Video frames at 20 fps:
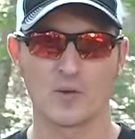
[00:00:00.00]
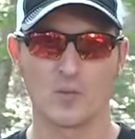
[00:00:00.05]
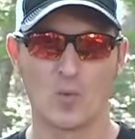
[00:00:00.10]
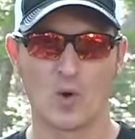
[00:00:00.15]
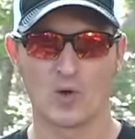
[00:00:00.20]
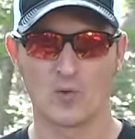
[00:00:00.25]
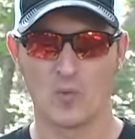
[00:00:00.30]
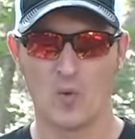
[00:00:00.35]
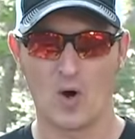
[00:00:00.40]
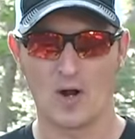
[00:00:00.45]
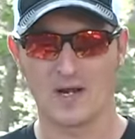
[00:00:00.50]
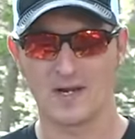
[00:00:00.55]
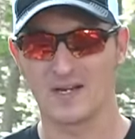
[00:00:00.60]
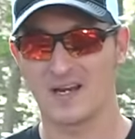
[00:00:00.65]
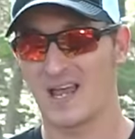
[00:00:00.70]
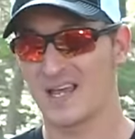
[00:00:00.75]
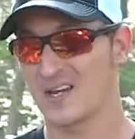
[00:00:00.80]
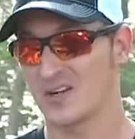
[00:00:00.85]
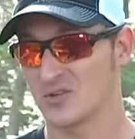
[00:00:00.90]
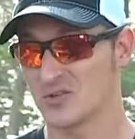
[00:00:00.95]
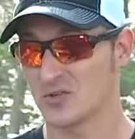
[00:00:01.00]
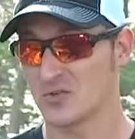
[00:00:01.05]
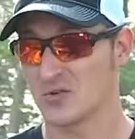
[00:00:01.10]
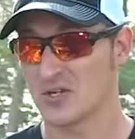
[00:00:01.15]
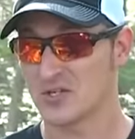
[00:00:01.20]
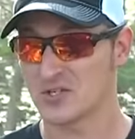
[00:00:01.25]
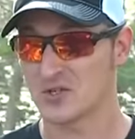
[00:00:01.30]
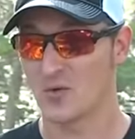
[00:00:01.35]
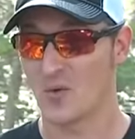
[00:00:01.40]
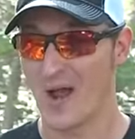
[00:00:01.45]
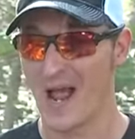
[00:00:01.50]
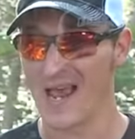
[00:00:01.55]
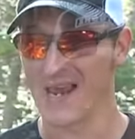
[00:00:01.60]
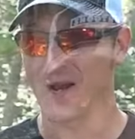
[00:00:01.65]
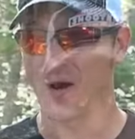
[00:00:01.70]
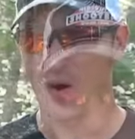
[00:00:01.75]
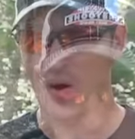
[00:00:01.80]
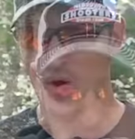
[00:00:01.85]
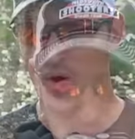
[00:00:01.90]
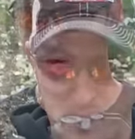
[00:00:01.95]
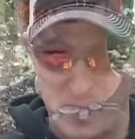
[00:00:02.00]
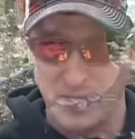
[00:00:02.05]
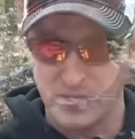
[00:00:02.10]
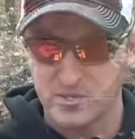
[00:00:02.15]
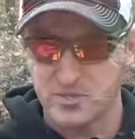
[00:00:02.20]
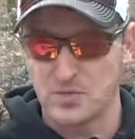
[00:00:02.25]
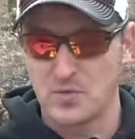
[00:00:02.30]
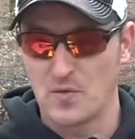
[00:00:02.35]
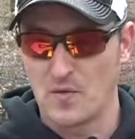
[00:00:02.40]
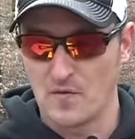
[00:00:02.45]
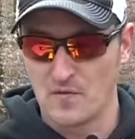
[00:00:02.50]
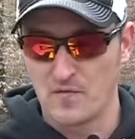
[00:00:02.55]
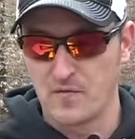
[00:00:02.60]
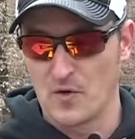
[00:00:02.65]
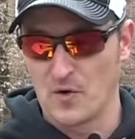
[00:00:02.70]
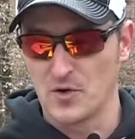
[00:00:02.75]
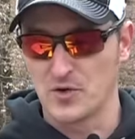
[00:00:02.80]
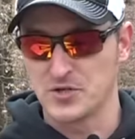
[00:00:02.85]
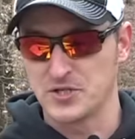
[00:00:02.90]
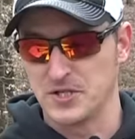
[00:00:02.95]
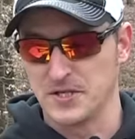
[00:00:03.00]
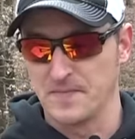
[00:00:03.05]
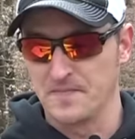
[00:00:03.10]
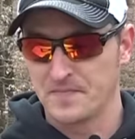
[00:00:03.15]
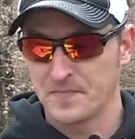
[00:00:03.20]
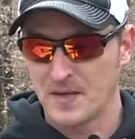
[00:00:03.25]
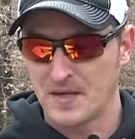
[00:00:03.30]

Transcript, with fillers: and this is basically their pistol version.